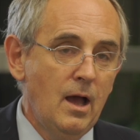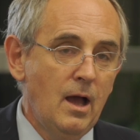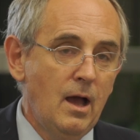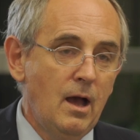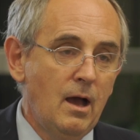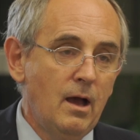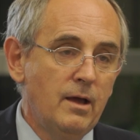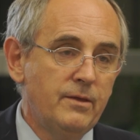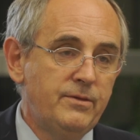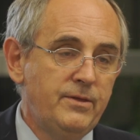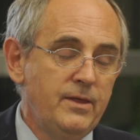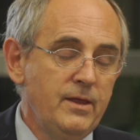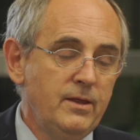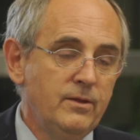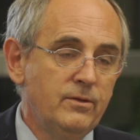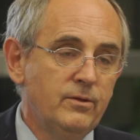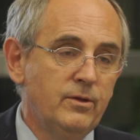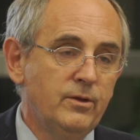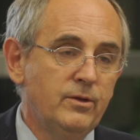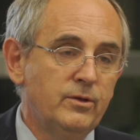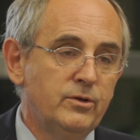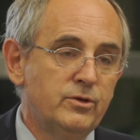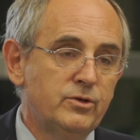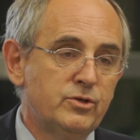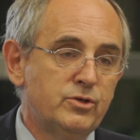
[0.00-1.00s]
I think
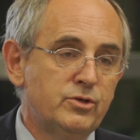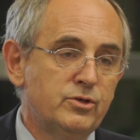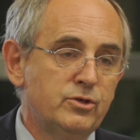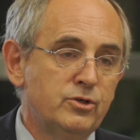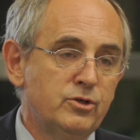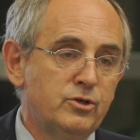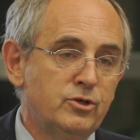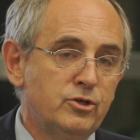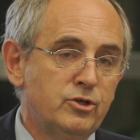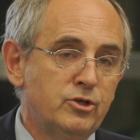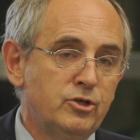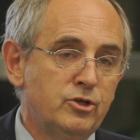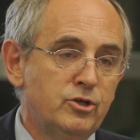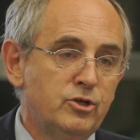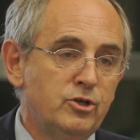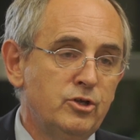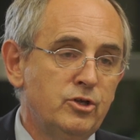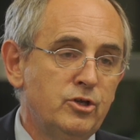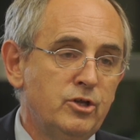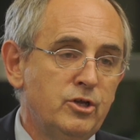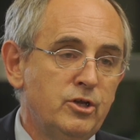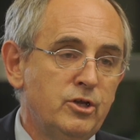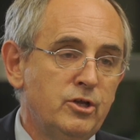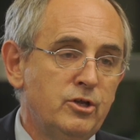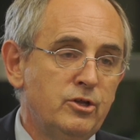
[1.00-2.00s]
that
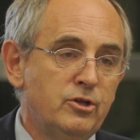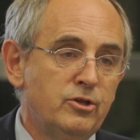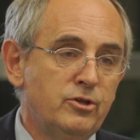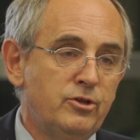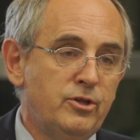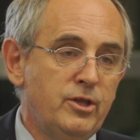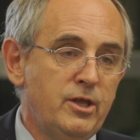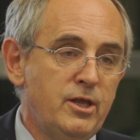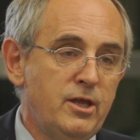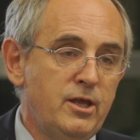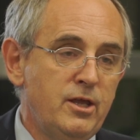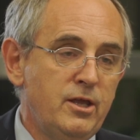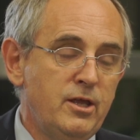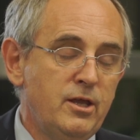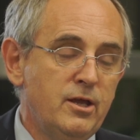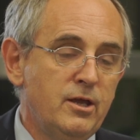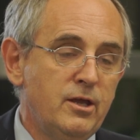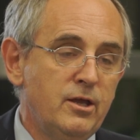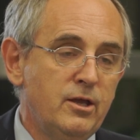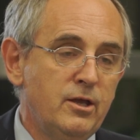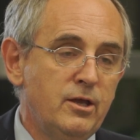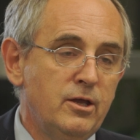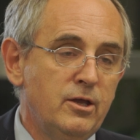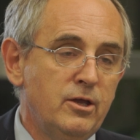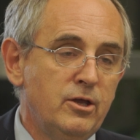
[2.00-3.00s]
the
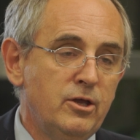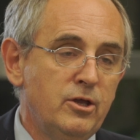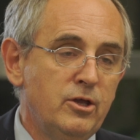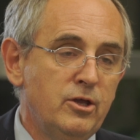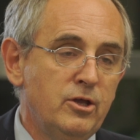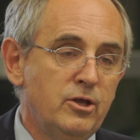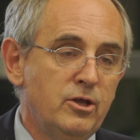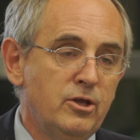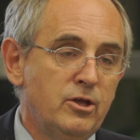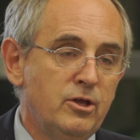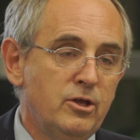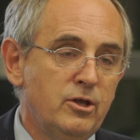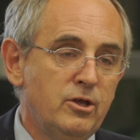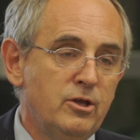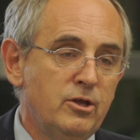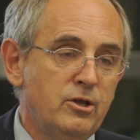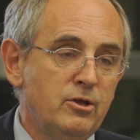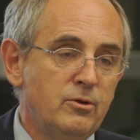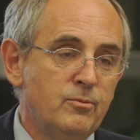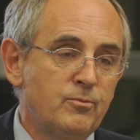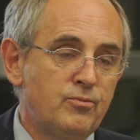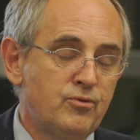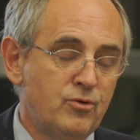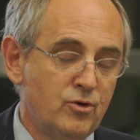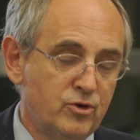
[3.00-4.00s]

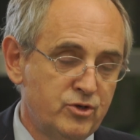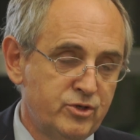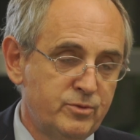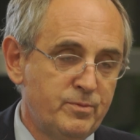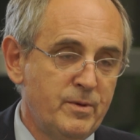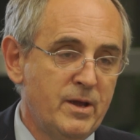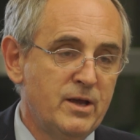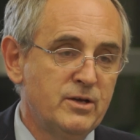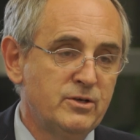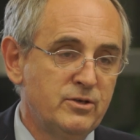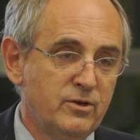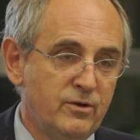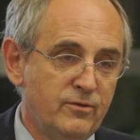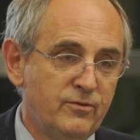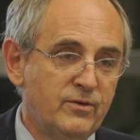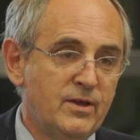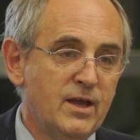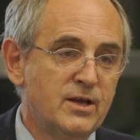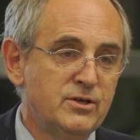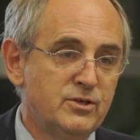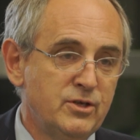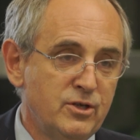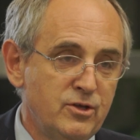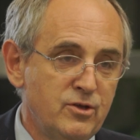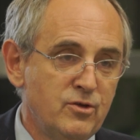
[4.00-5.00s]
prospect of
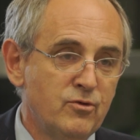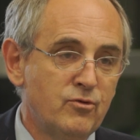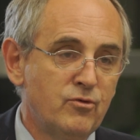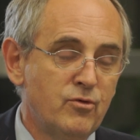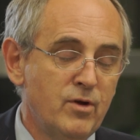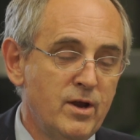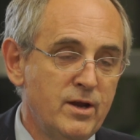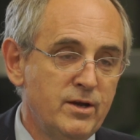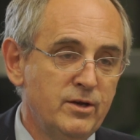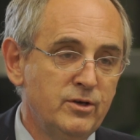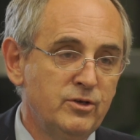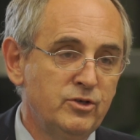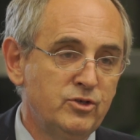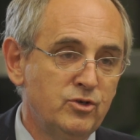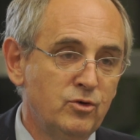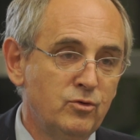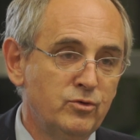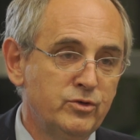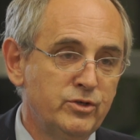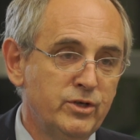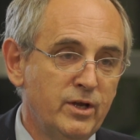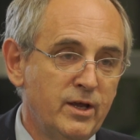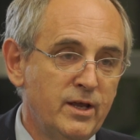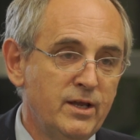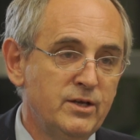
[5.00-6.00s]
getting Ukraine and
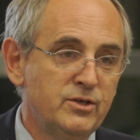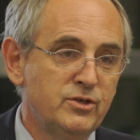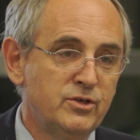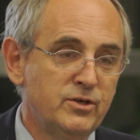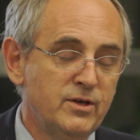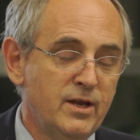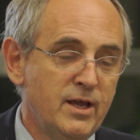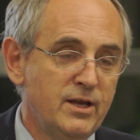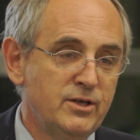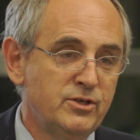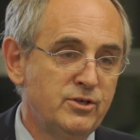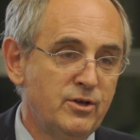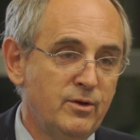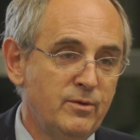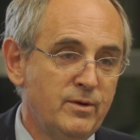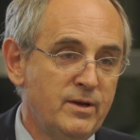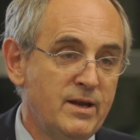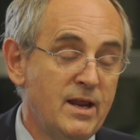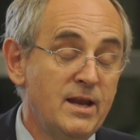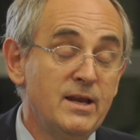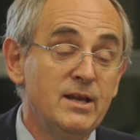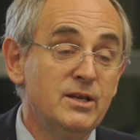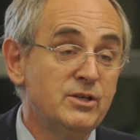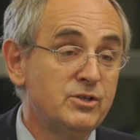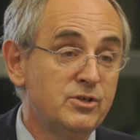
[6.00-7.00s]
Georgia into NATO in
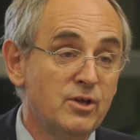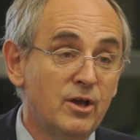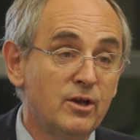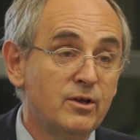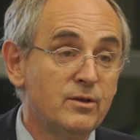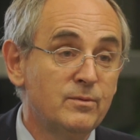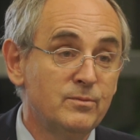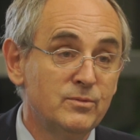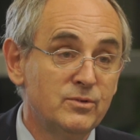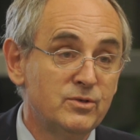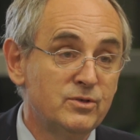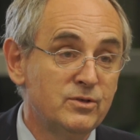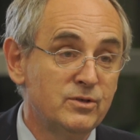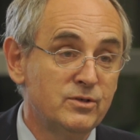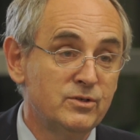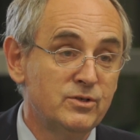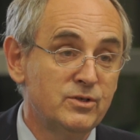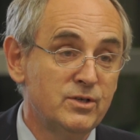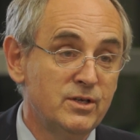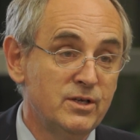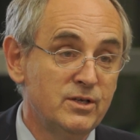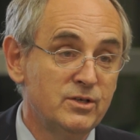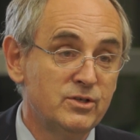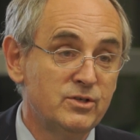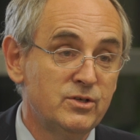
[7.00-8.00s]
any
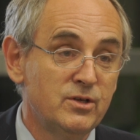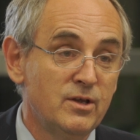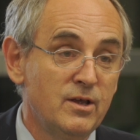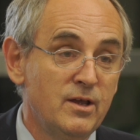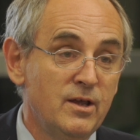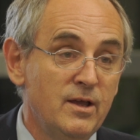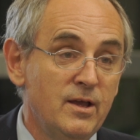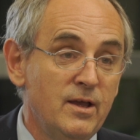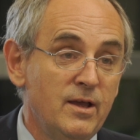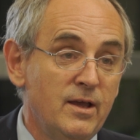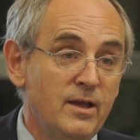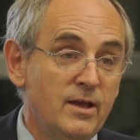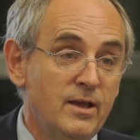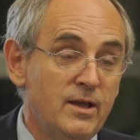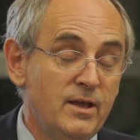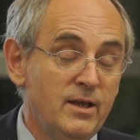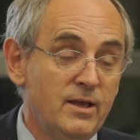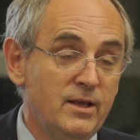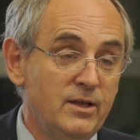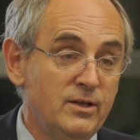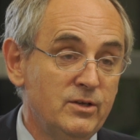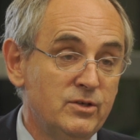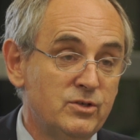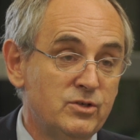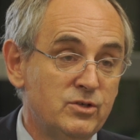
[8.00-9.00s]
circumstances
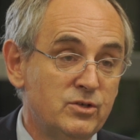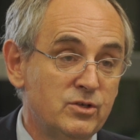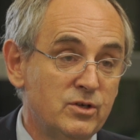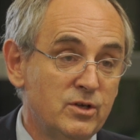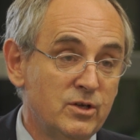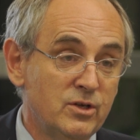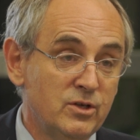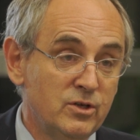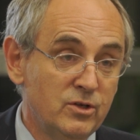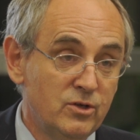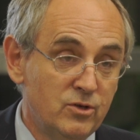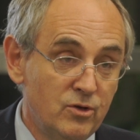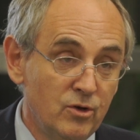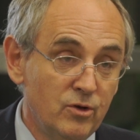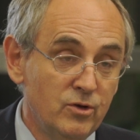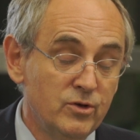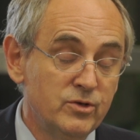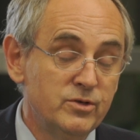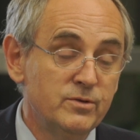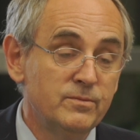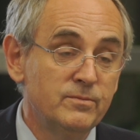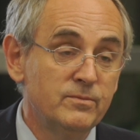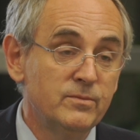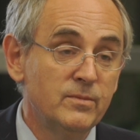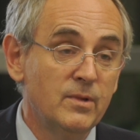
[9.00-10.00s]
is
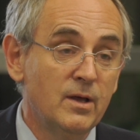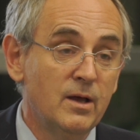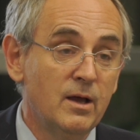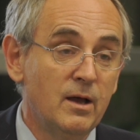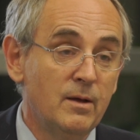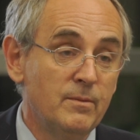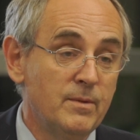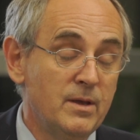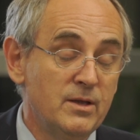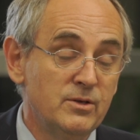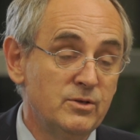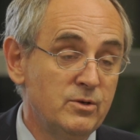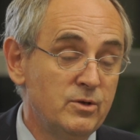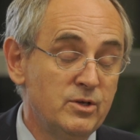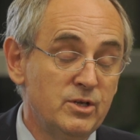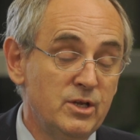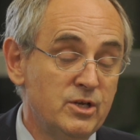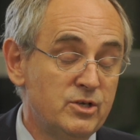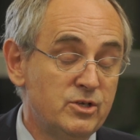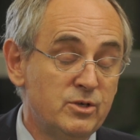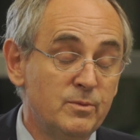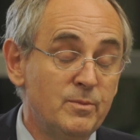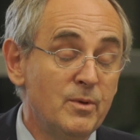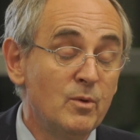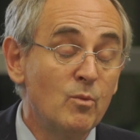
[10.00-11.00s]
good. I mean, it is
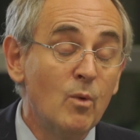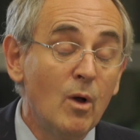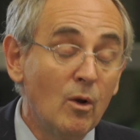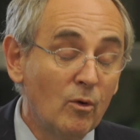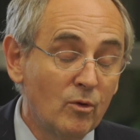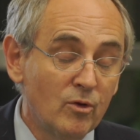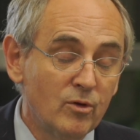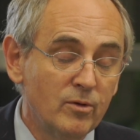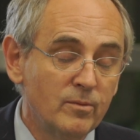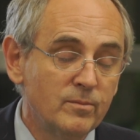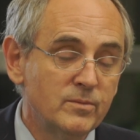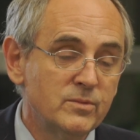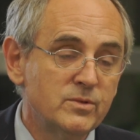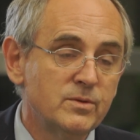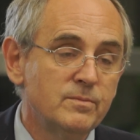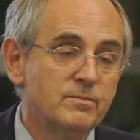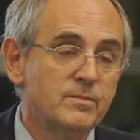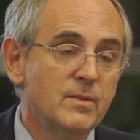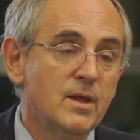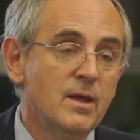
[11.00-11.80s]
to be welcomed.